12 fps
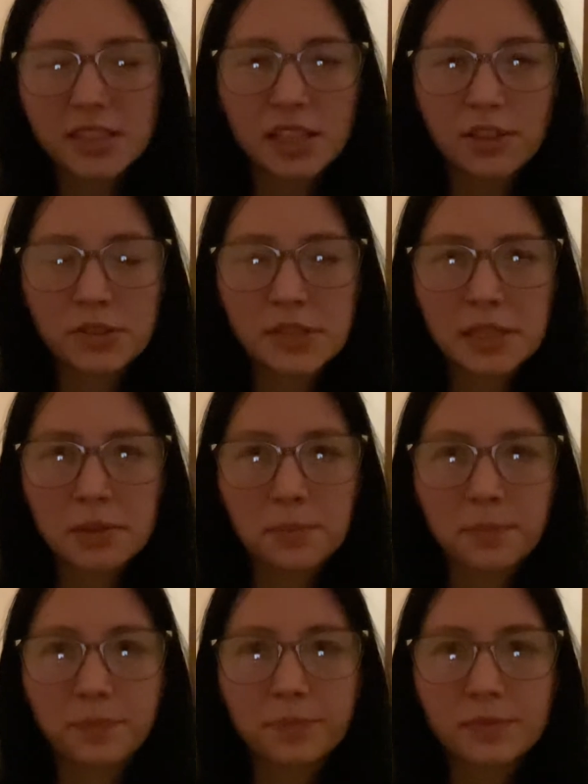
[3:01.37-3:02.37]
they use
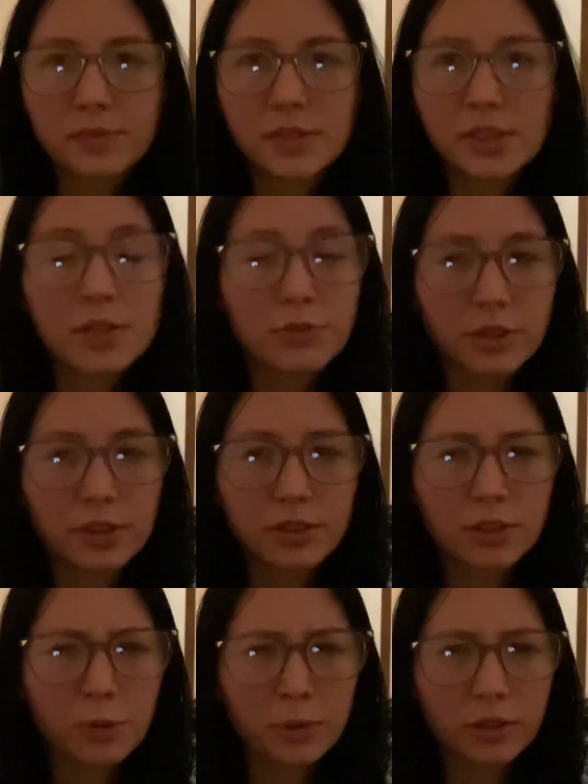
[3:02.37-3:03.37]
some different
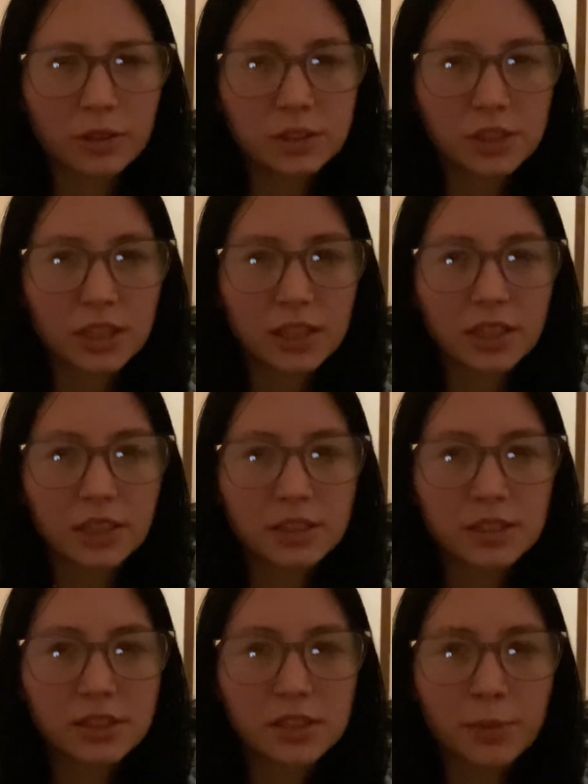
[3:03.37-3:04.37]
terminology than
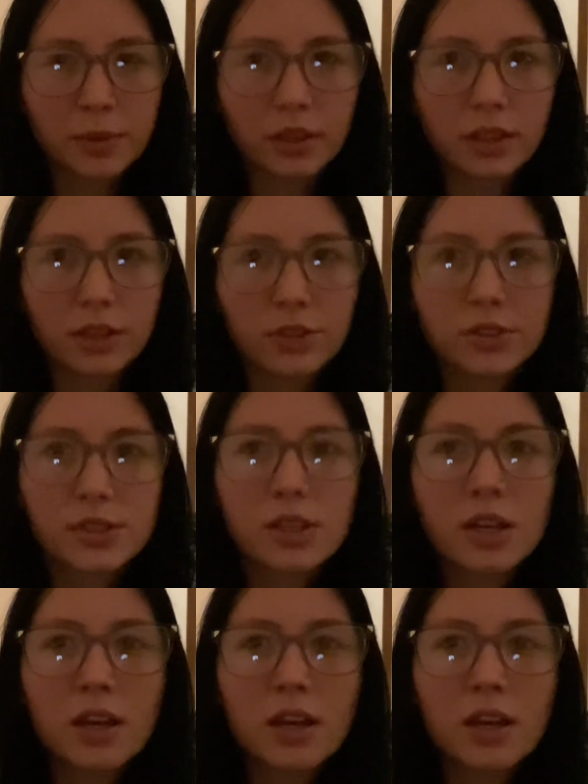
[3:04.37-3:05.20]
is typically used.